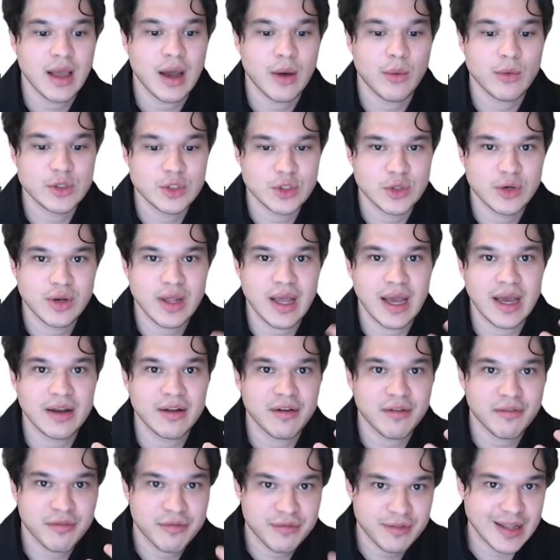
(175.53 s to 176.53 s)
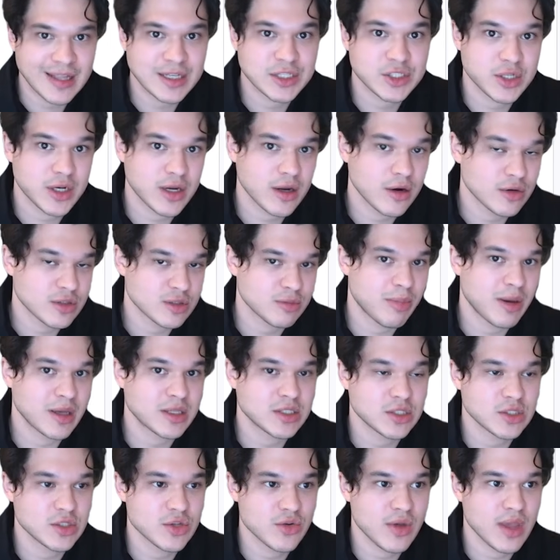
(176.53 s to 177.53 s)
I want you to kind of flesh it out as
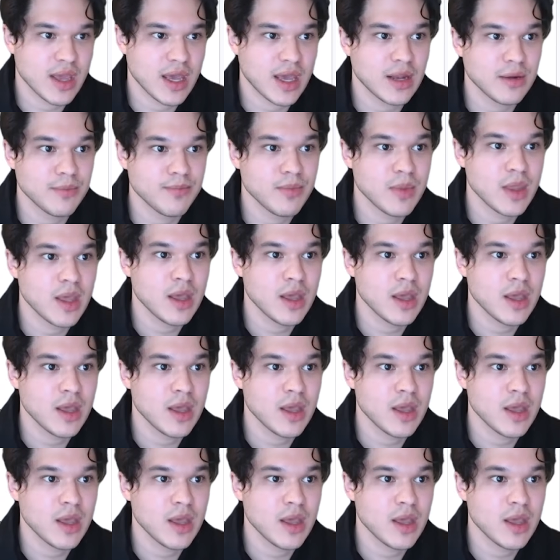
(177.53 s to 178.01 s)
best as you can,